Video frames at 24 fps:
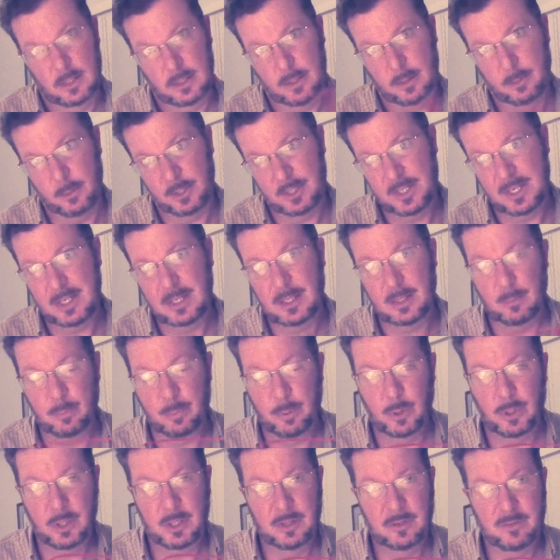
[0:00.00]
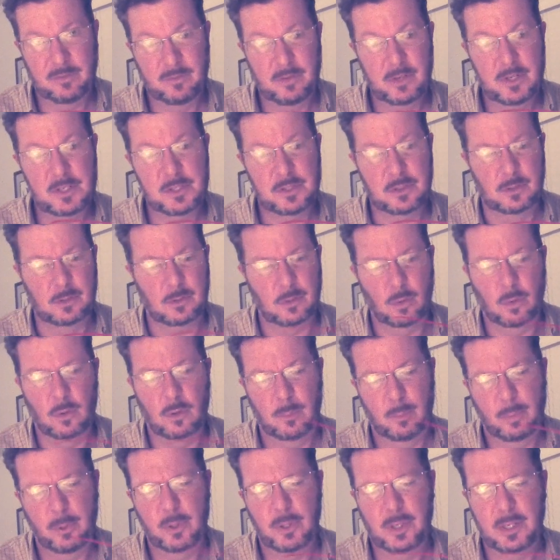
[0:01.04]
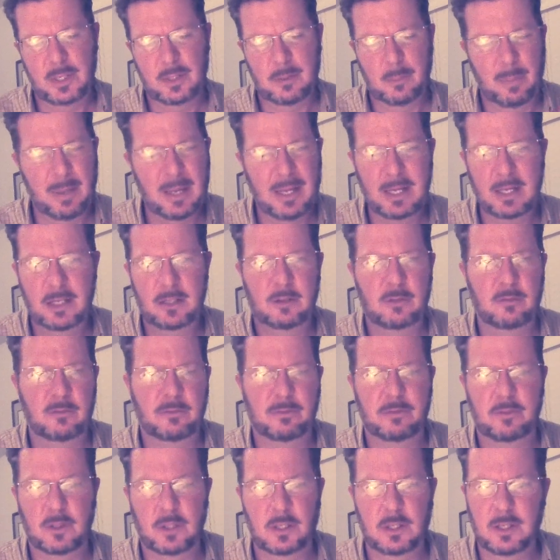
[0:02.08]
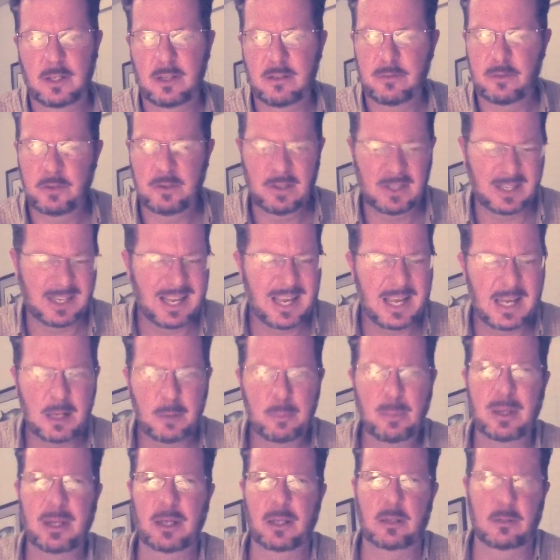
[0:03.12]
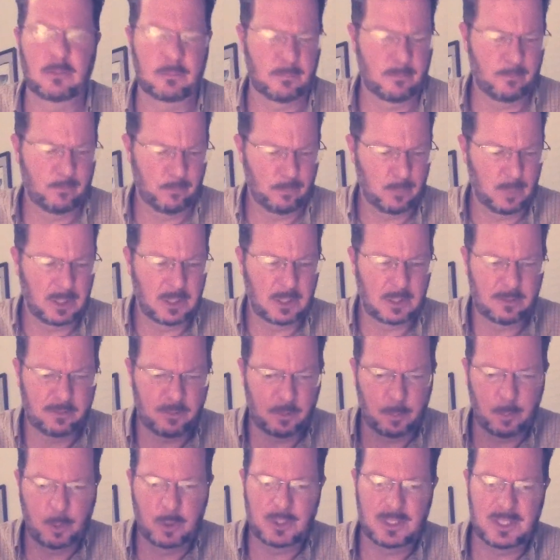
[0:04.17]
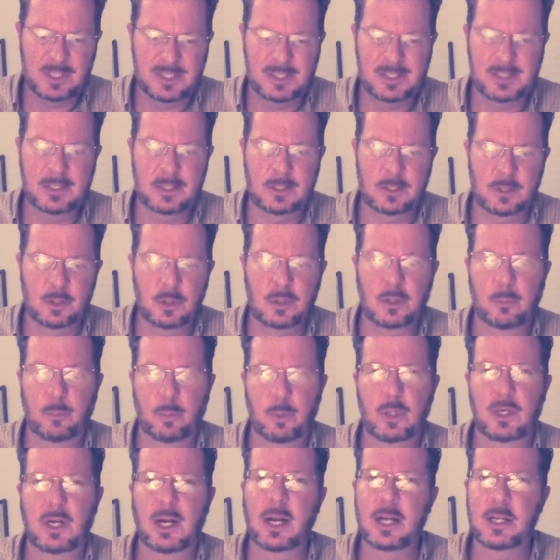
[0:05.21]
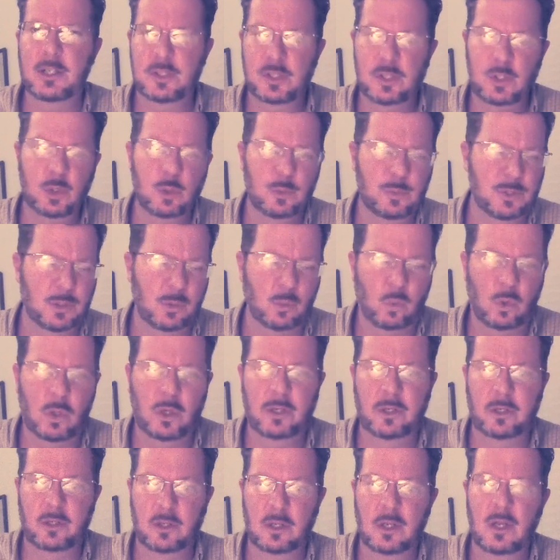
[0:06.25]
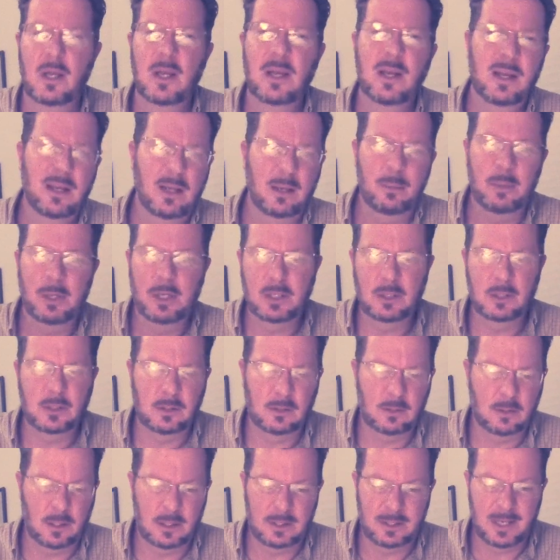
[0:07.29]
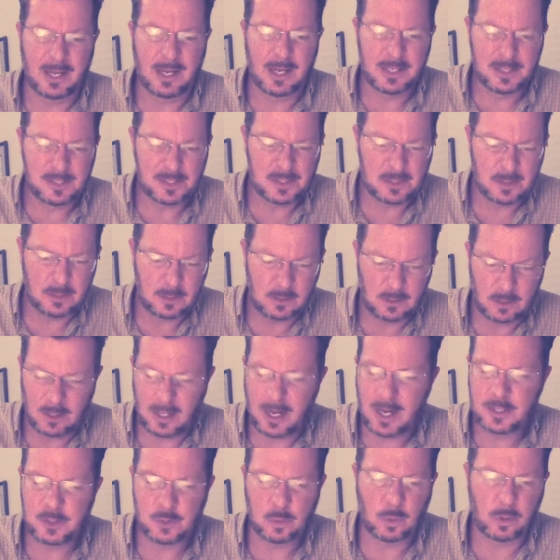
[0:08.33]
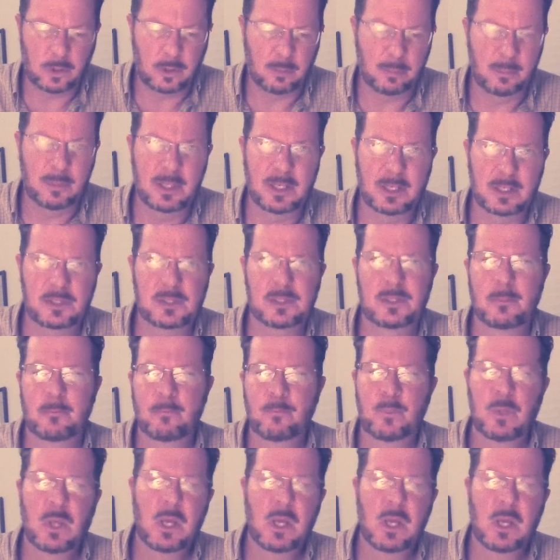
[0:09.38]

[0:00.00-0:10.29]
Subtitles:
And I'm going to take it and put it in the freezer, or put it in a pan of, if you got a cake pan big enough to put this in, you can put ice cubes and water and make an ice water mix.